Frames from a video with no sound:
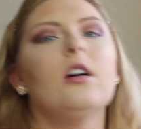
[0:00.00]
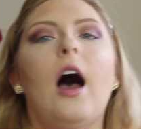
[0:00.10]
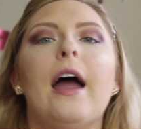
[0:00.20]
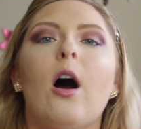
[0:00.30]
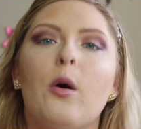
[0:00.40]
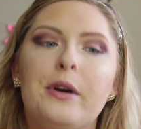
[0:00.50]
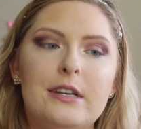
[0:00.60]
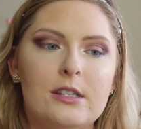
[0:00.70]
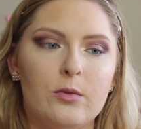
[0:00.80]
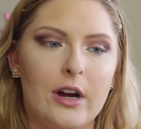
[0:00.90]
I
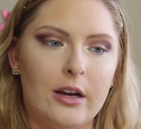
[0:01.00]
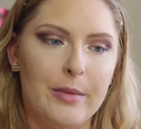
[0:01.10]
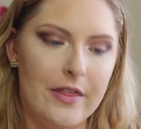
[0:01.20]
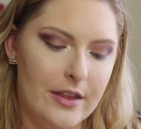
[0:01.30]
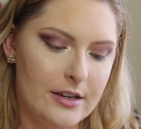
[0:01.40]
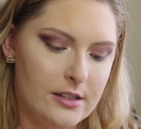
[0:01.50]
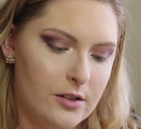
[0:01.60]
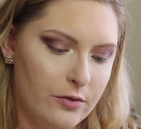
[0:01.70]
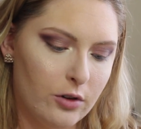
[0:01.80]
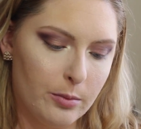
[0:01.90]
always recommend
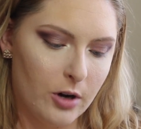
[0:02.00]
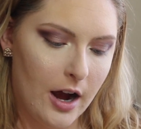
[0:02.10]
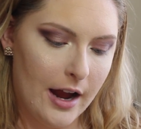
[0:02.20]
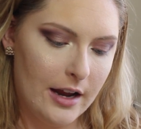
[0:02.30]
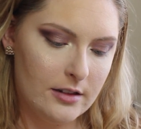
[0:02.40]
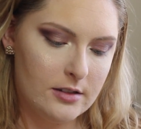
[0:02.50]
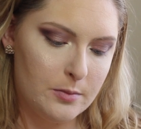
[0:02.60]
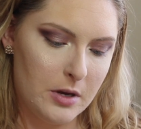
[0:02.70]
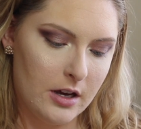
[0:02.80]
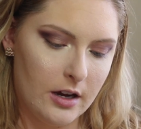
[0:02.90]
this for brides
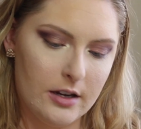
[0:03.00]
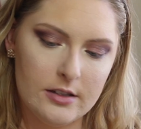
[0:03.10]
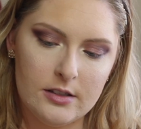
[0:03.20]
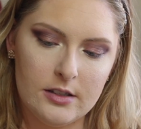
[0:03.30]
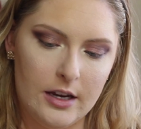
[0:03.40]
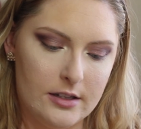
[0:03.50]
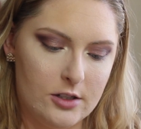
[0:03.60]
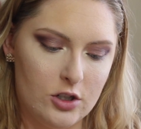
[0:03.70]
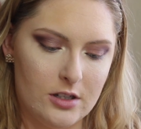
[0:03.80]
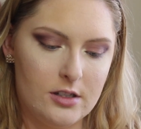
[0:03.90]
because
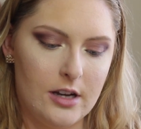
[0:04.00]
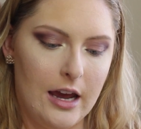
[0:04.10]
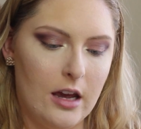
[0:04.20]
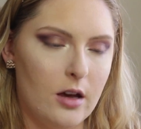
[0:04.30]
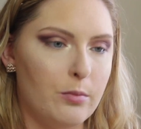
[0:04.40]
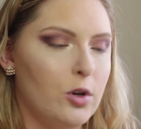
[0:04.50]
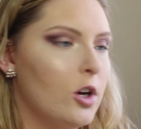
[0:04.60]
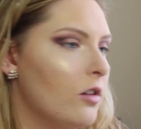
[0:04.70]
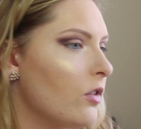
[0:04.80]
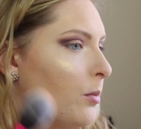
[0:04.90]
it's just a
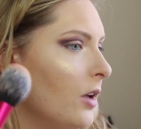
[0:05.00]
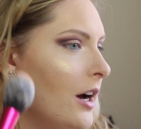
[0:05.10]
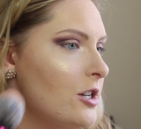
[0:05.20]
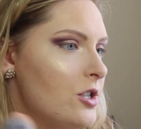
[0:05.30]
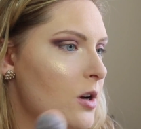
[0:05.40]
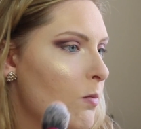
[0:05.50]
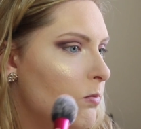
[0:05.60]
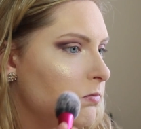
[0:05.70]
beautiful blush.